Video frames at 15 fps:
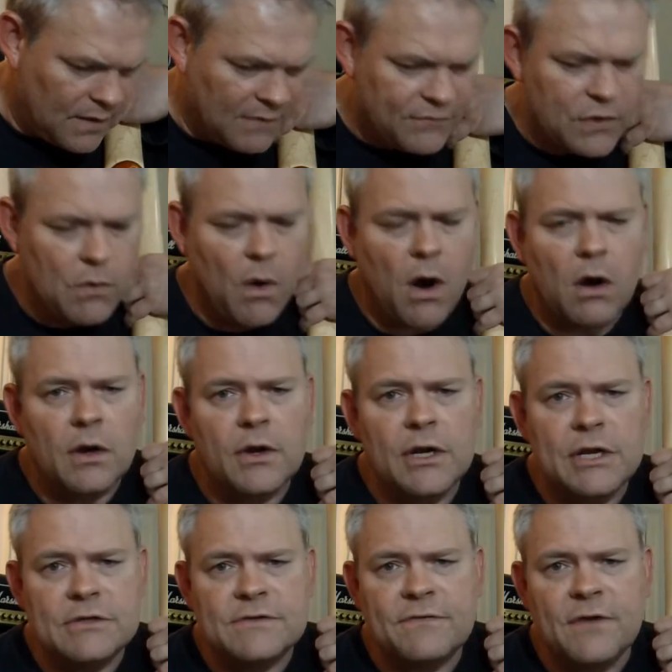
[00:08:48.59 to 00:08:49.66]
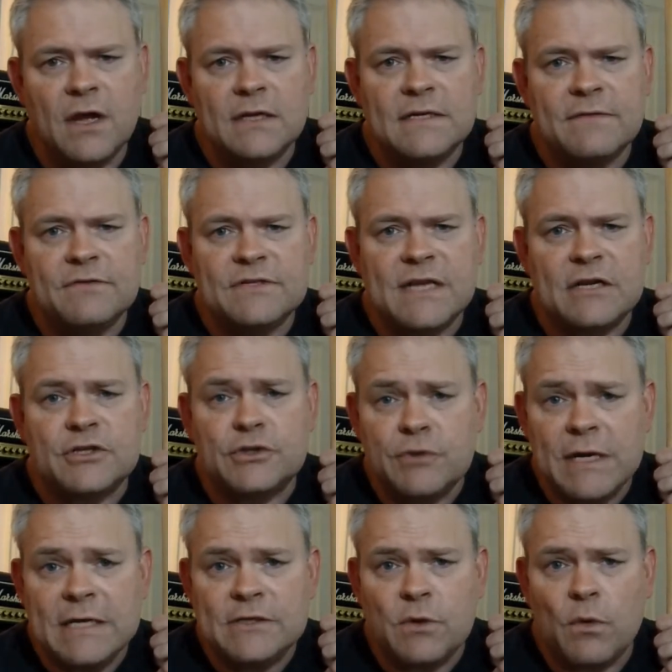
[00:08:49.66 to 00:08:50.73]
if you are going to use a different set of
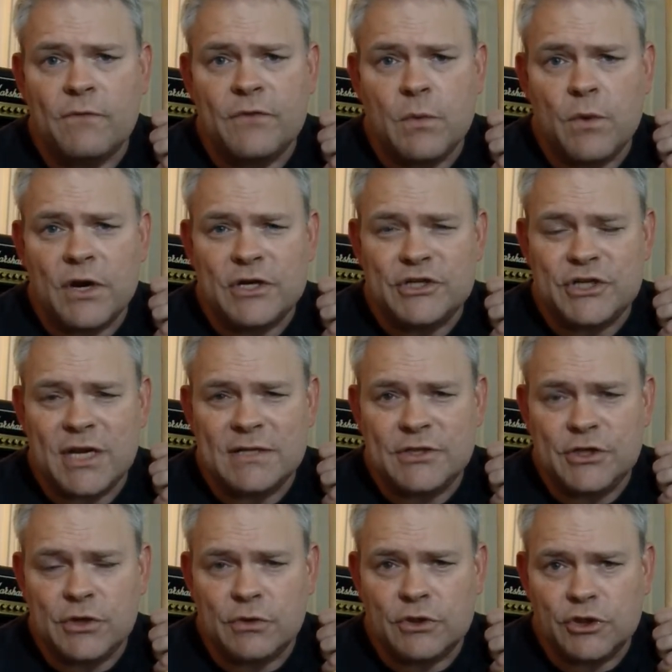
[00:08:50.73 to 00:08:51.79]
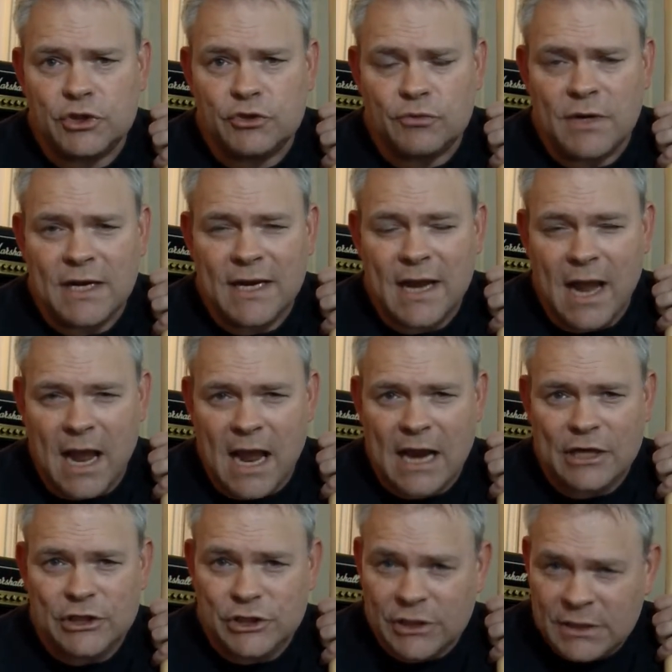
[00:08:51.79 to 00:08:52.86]
strings, or if you want to adjust your string
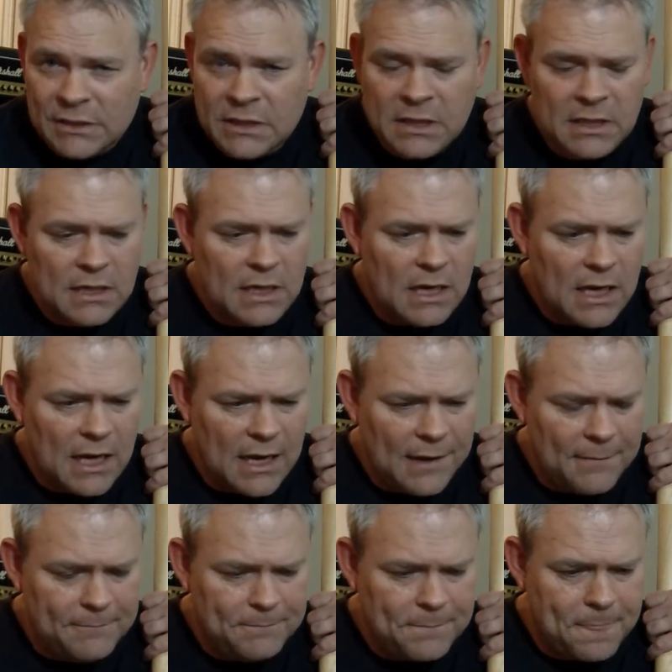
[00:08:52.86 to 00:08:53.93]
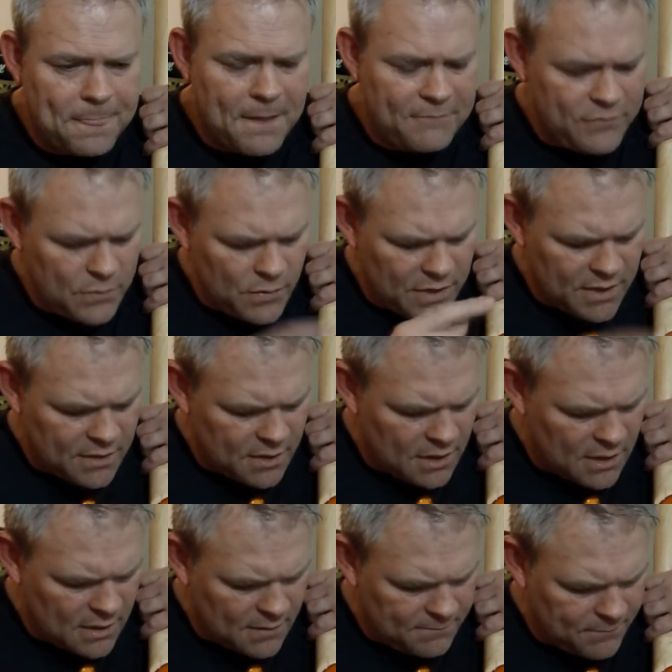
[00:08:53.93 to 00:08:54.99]
action, um, if you want
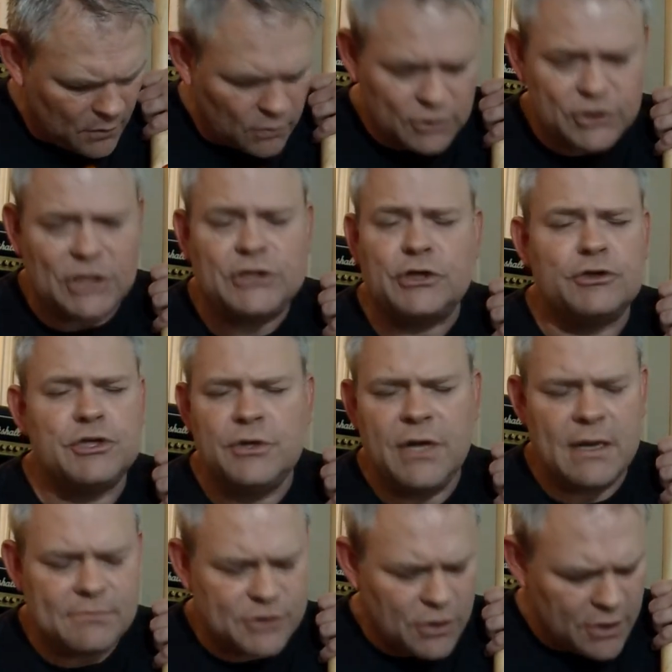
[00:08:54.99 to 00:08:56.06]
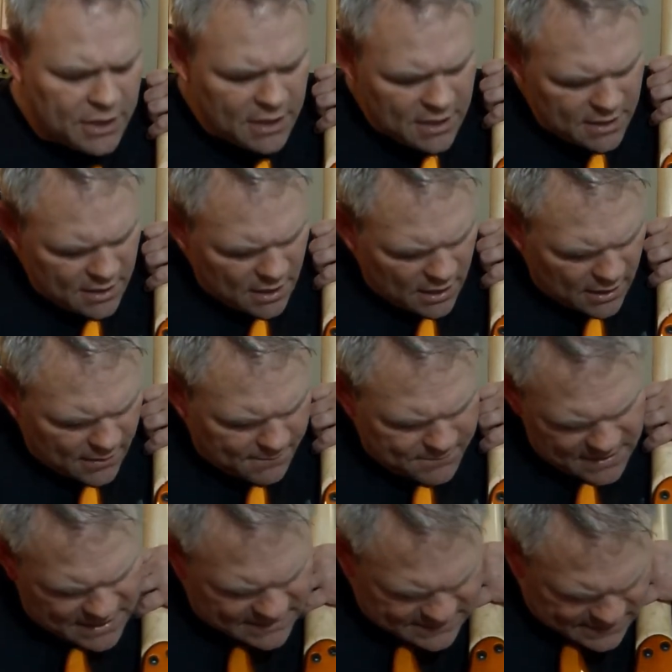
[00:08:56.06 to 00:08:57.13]
to, um, or adjust your tuning, I'm sorry,
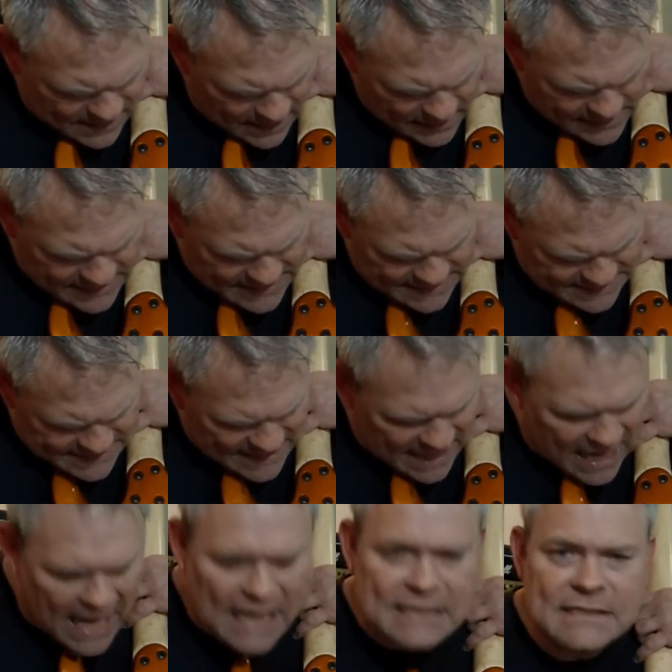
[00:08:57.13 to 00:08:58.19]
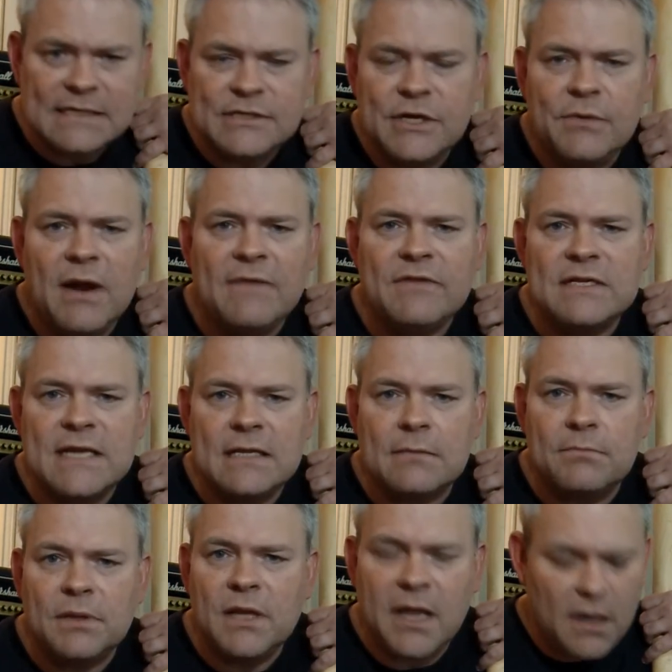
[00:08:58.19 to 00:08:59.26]
um, it's got easy access. You don't have to take the
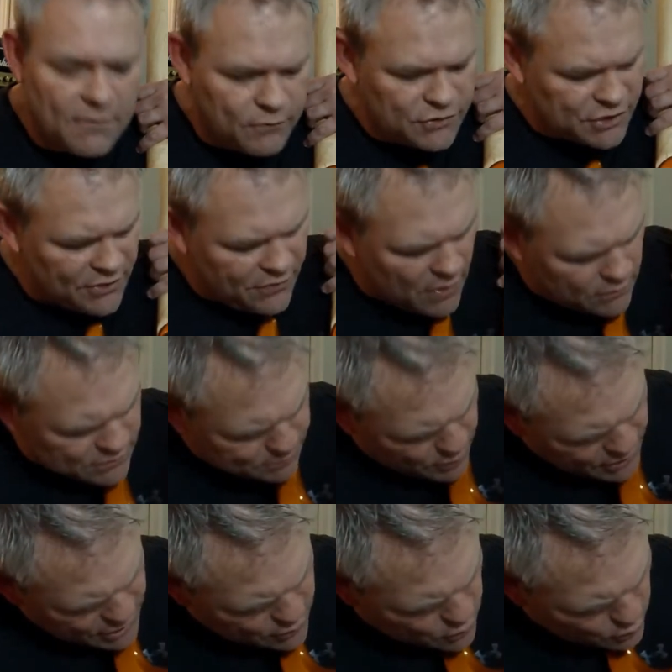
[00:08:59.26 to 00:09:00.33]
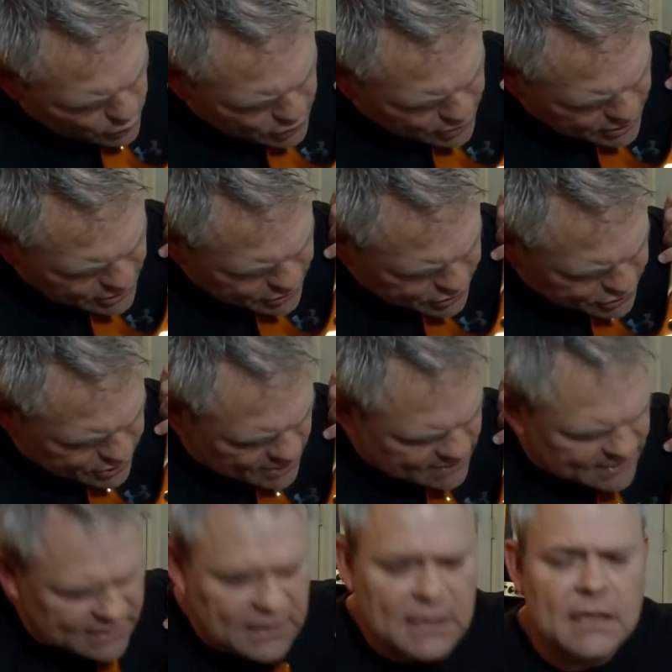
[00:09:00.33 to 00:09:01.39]
plate off, which I thought was pretty cool. You can
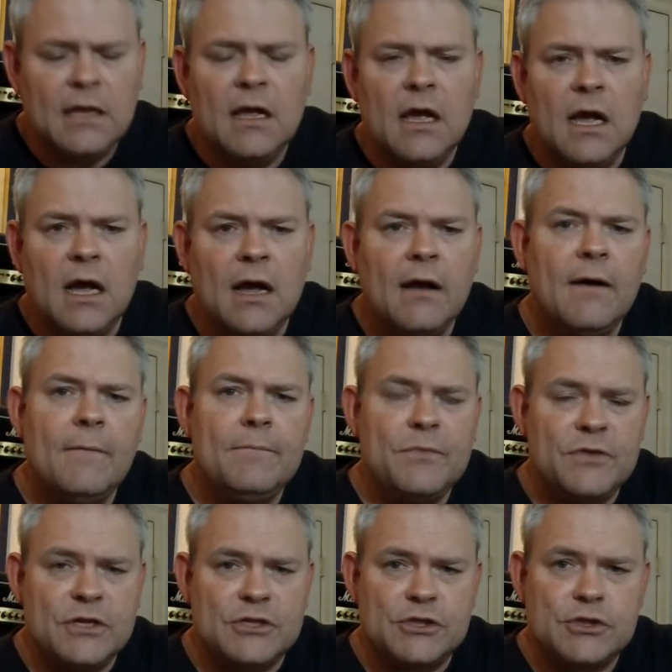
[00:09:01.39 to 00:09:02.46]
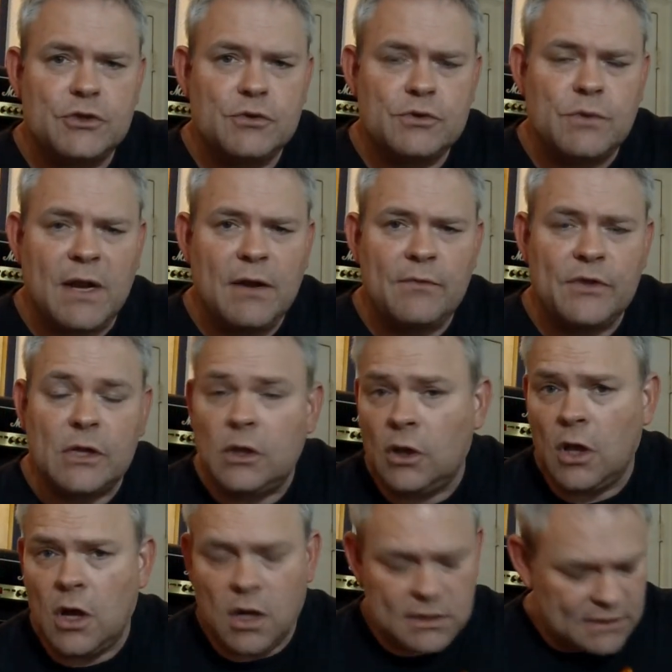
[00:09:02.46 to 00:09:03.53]
adjust um, the screws right here on the
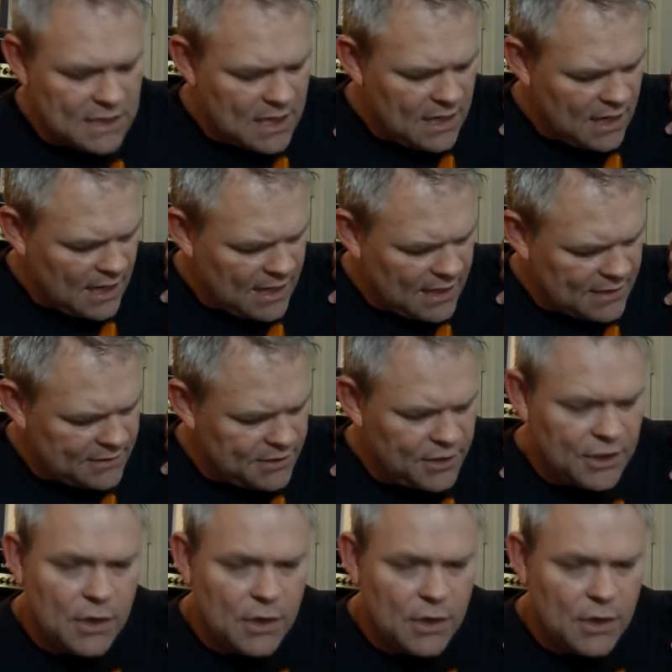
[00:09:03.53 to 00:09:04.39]
claws, and